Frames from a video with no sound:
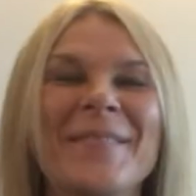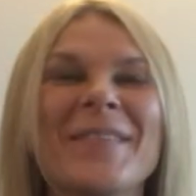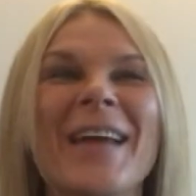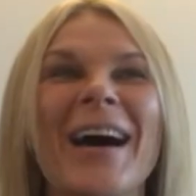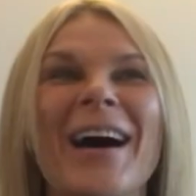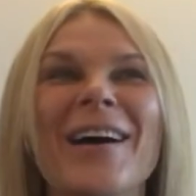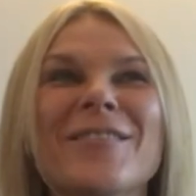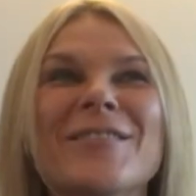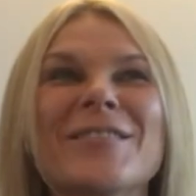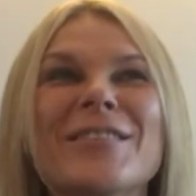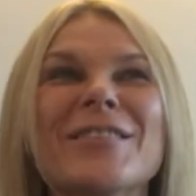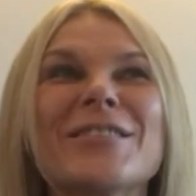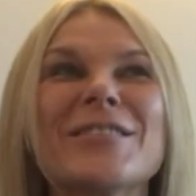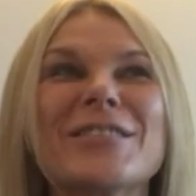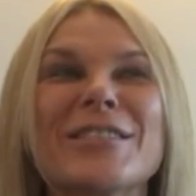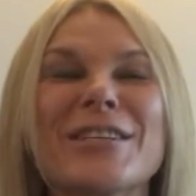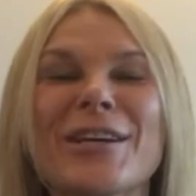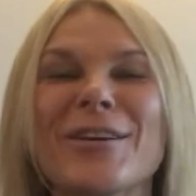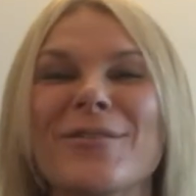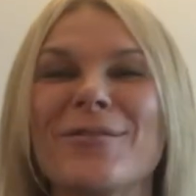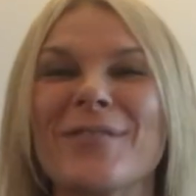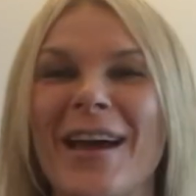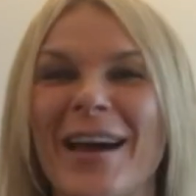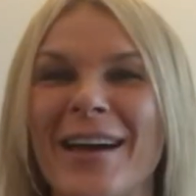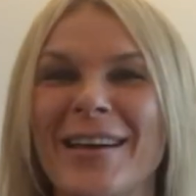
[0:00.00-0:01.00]
I've done
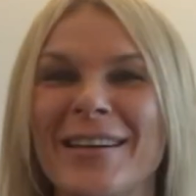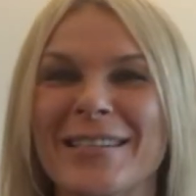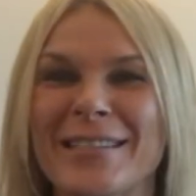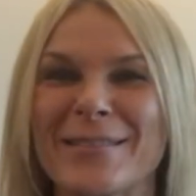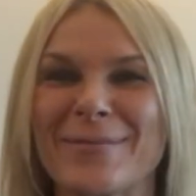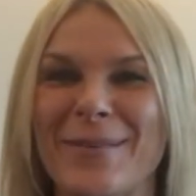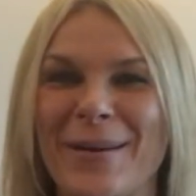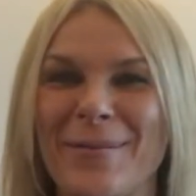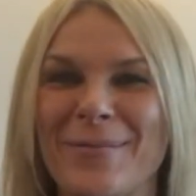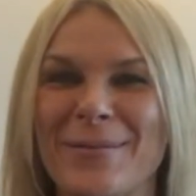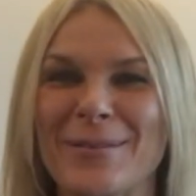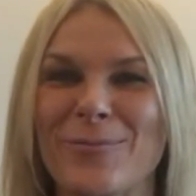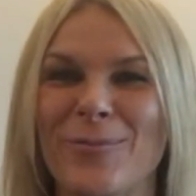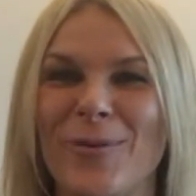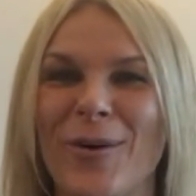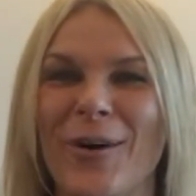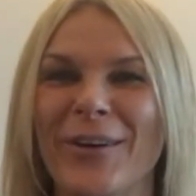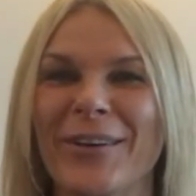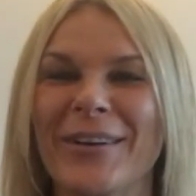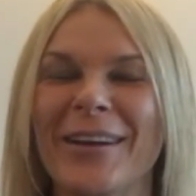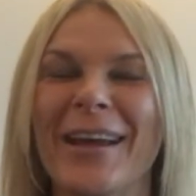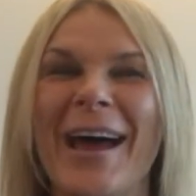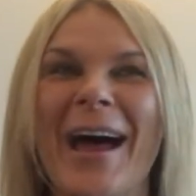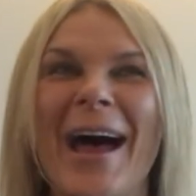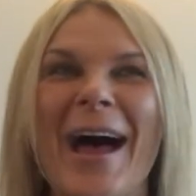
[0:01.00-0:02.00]
2 night swims.
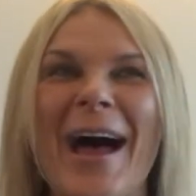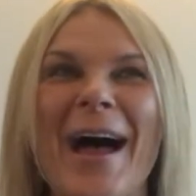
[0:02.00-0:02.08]
One